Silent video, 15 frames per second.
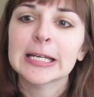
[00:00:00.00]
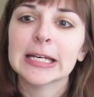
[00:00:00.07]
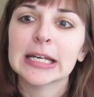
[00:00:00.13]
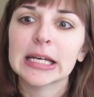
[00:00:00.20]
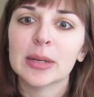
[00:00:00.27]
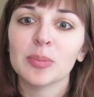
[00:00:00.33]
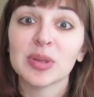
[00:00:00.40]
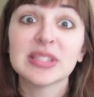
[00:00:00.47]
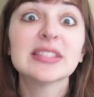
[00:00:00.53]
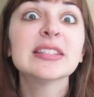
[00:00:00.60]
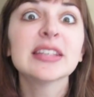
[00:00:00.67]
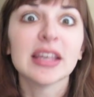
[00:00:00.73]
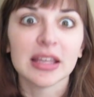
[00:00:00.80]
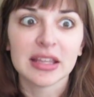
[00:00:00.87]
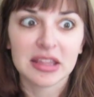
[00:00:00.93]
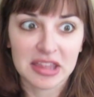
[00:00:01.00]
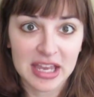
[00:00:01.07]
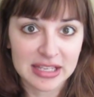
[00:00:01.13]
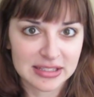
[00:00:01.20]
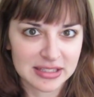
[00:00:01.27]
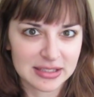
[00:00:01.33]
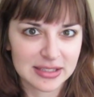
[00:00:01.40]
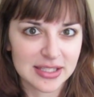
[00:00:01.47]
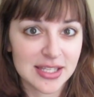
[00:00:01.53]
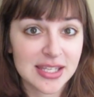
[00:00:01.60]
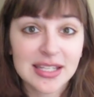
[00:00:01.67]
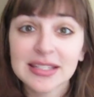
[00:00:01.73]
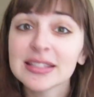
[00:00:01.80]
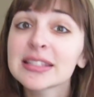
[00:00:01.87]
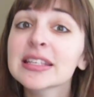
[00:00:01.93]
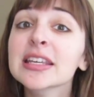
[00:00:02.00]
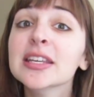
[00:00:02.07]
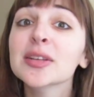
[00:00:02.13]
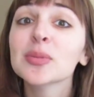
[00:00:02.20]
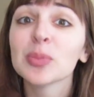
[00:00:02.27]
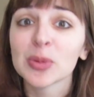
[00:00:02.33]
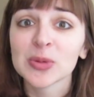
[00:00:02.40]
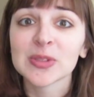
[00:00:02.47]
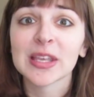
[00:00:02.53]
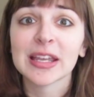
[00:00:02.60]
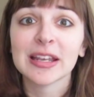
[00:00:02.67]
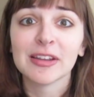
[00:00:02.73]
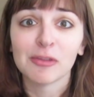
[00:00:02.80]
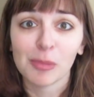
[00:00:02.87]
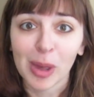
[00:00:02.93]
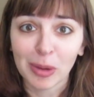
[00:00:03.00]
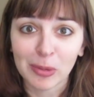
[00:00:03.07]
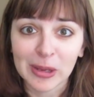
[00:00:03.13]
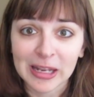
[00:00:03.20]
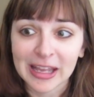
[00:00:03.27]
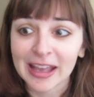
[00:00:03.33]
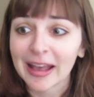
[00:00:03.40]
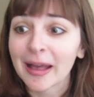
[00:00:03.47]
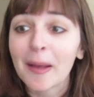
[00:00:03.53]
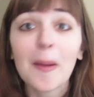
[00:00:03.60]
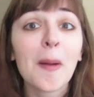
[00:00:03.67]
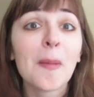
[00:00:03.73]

Uh, but still, that's 16% of my reading.